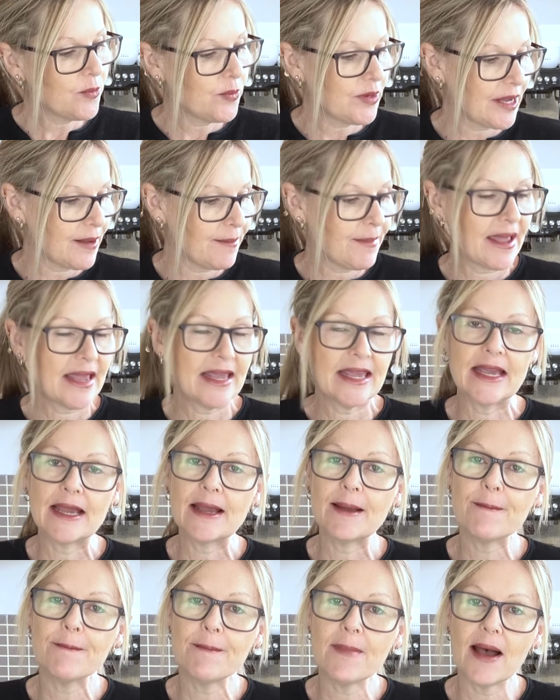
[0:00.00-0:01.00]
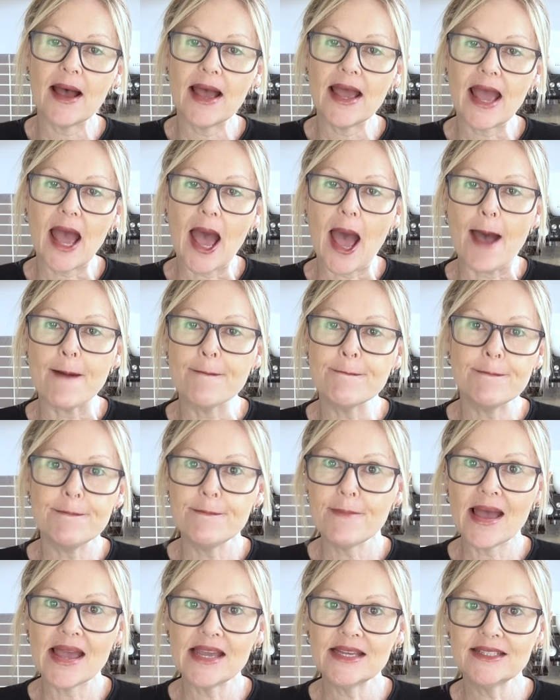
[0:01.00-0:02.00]
we are making my
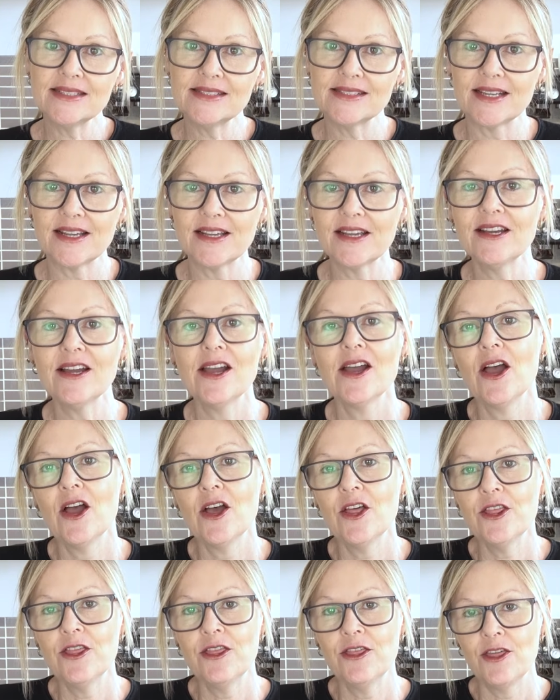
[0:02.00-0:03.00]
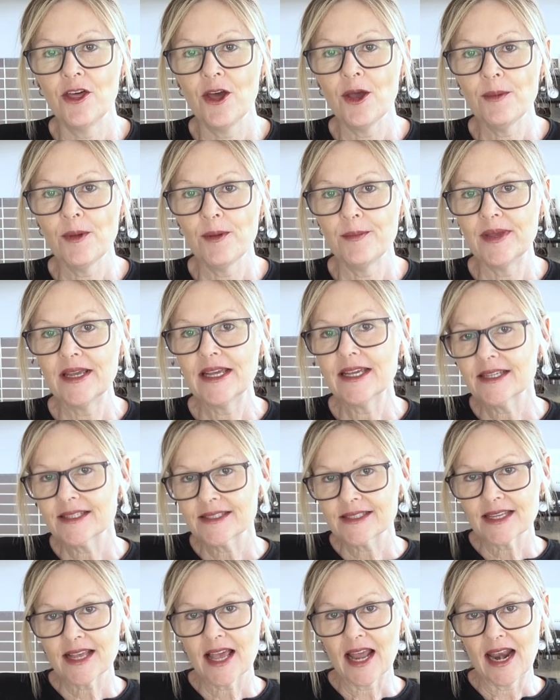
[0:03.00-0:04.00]
amazing
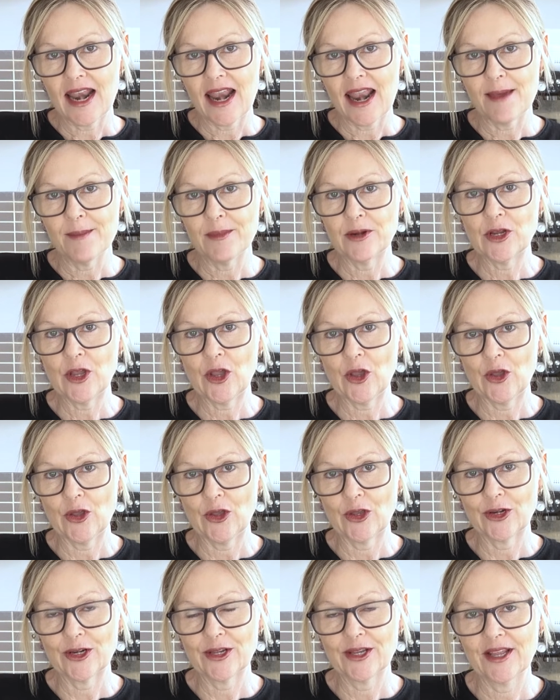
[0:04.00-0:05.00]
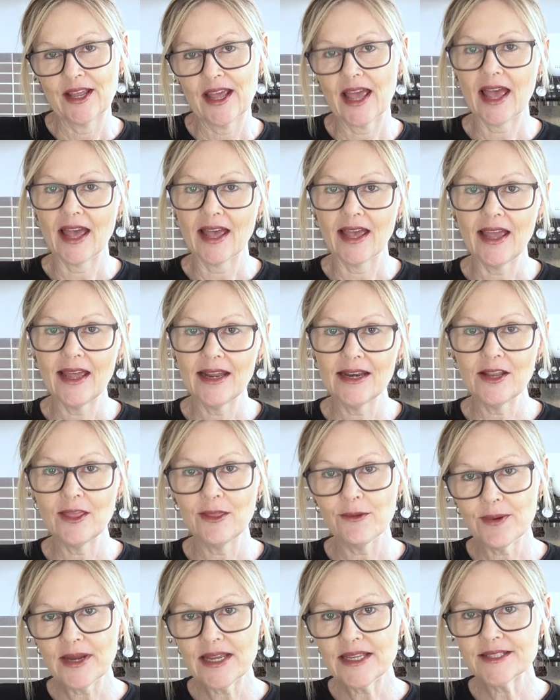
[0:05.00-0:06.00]
Thermomix lemon curd. And
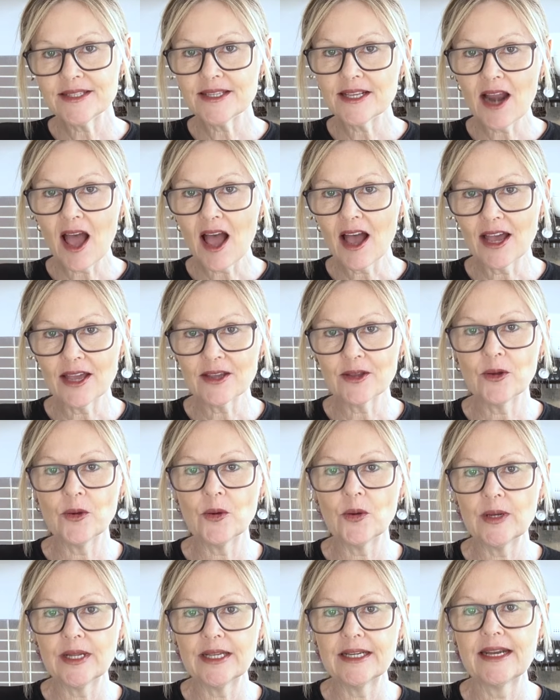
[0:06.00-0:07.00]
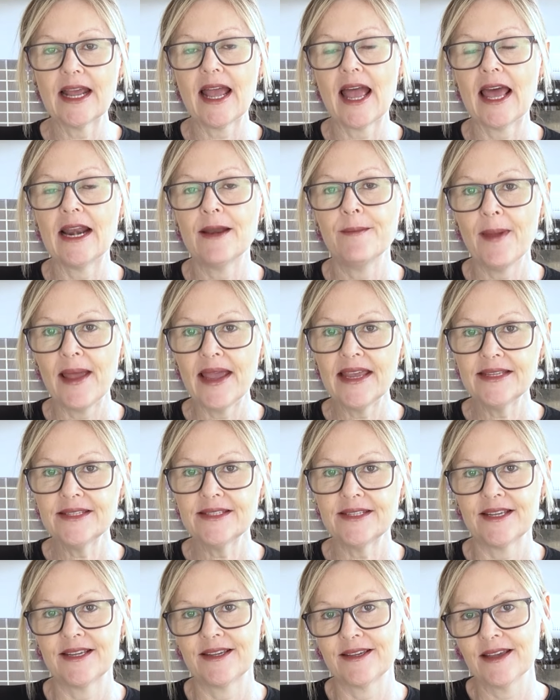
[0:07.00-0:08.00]
the reason I call it an
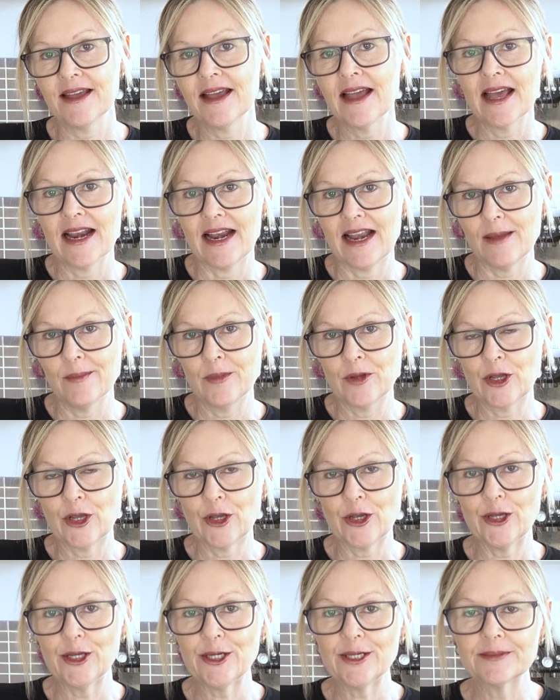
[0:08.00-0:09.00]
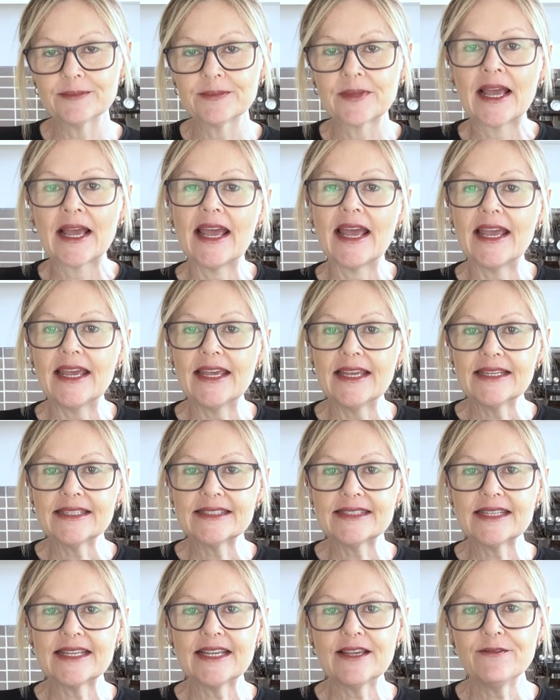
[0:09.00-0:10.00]
amazing lemon curd
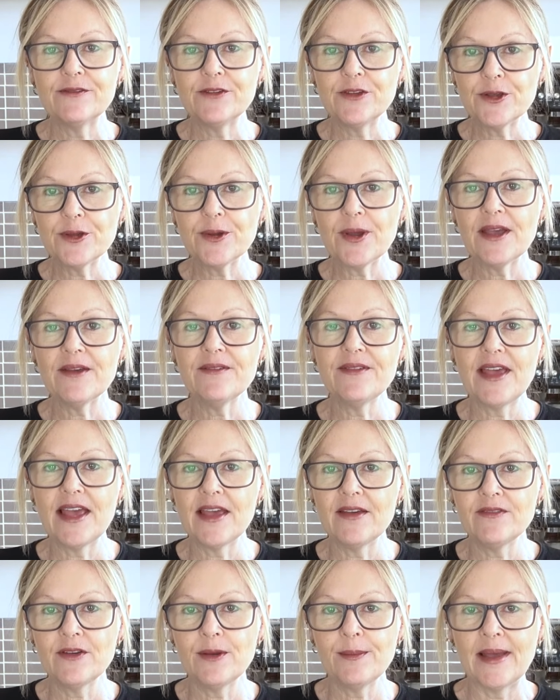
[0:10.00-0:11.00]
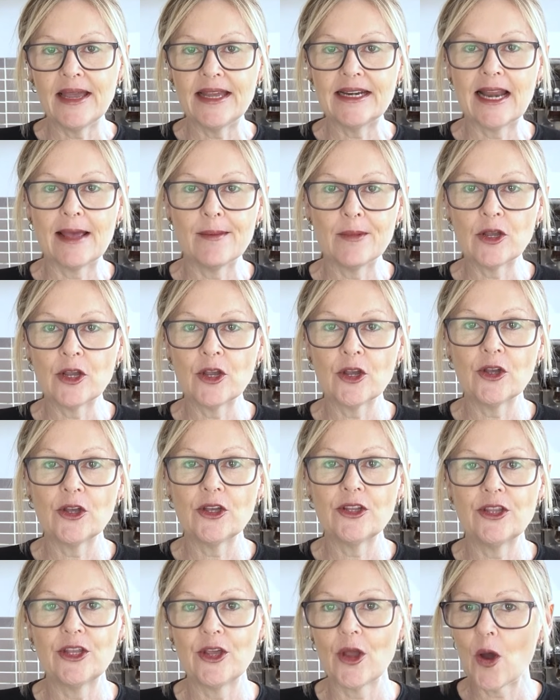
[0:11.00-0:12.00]
is if you have ever made lemon
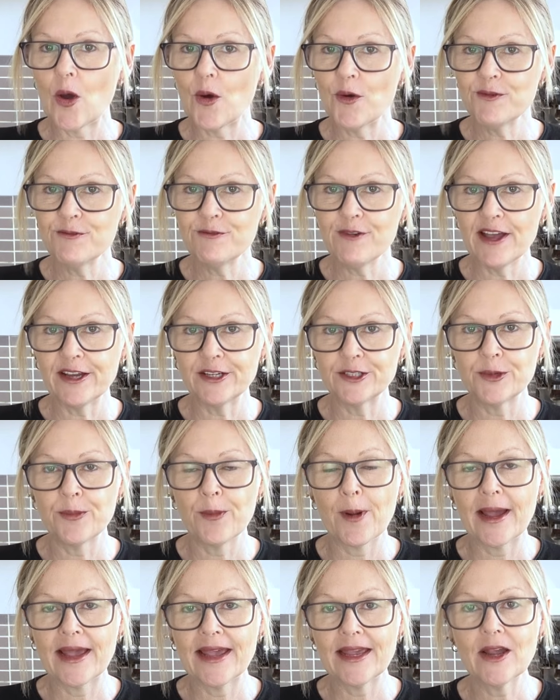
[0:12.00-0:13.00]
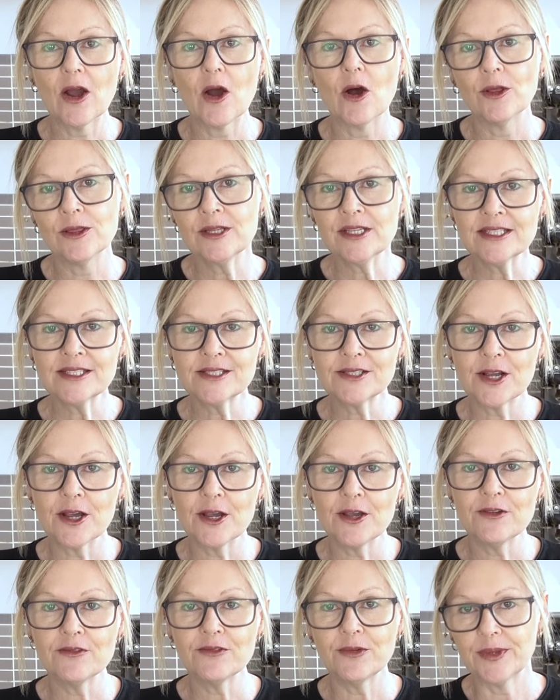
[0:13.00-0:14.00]
curd the old-fashioned way on the
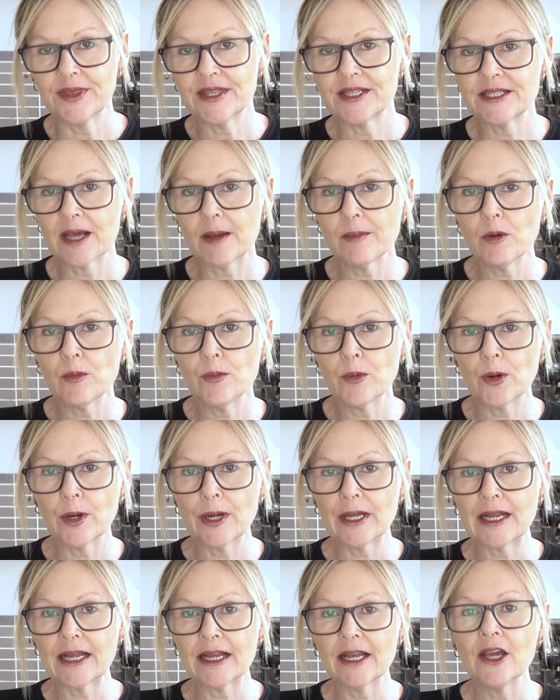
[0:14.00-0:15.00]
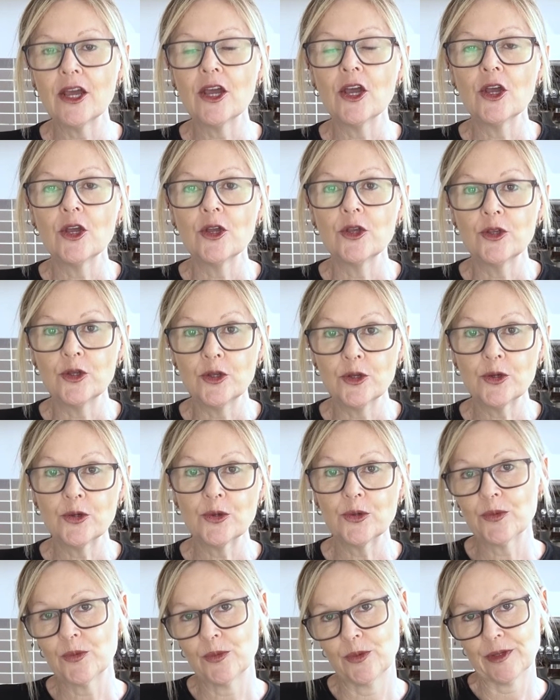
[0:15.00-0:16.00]
stove with the double boiler,
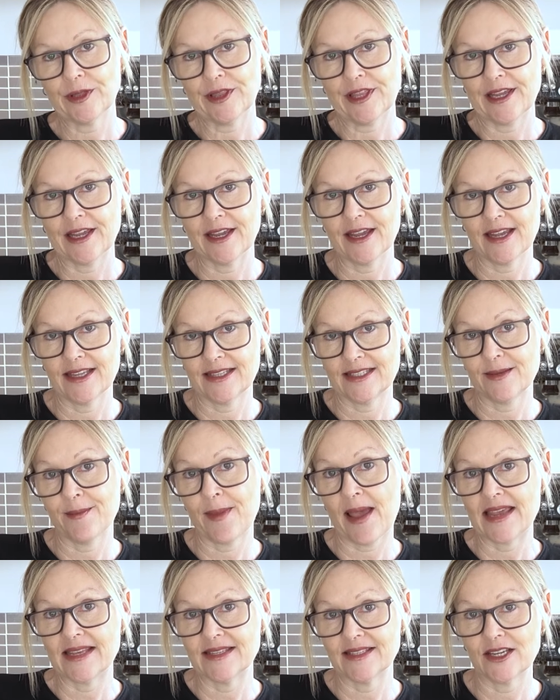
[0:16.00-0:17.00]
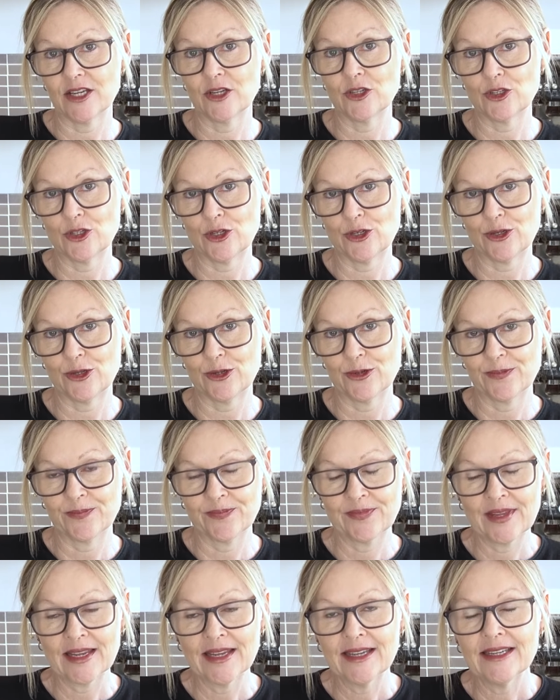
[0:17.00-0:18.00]
you will think it's amazing too.
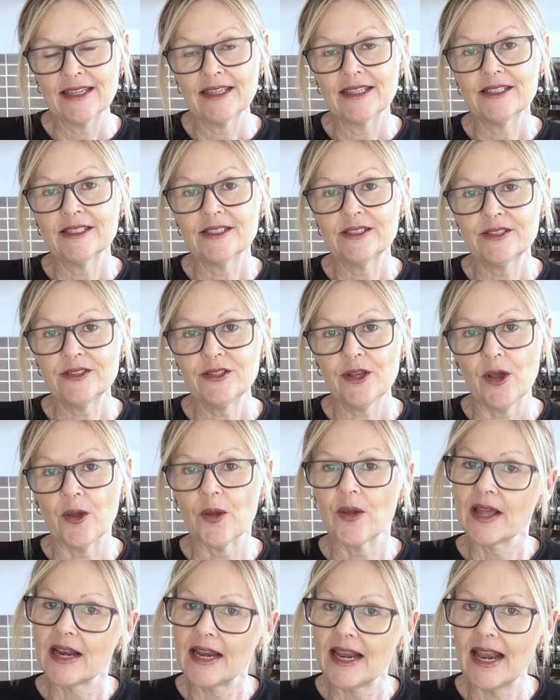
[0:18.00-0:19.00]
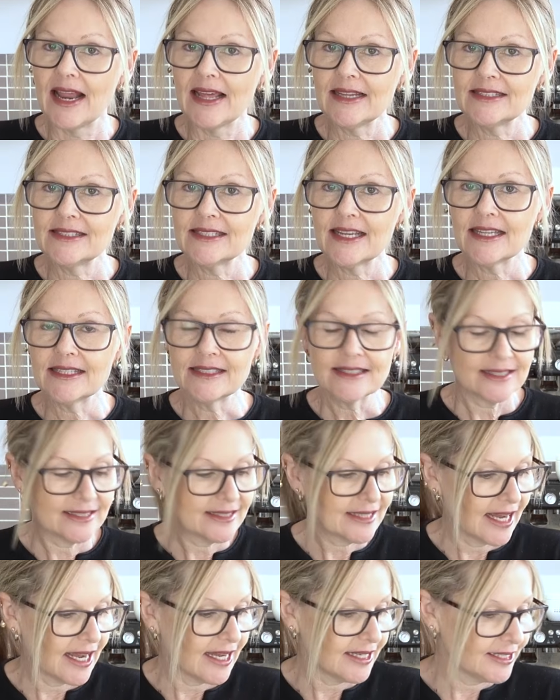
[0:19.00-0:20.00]
So let's get
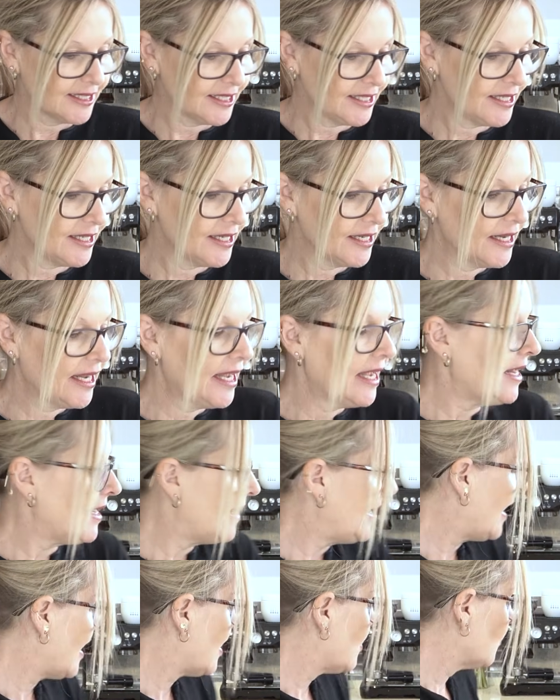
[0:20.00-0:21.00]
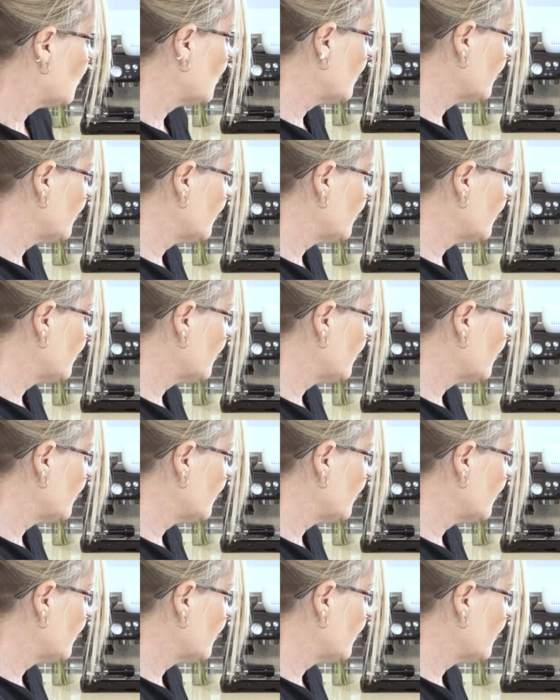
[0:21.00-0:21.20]
started. Now,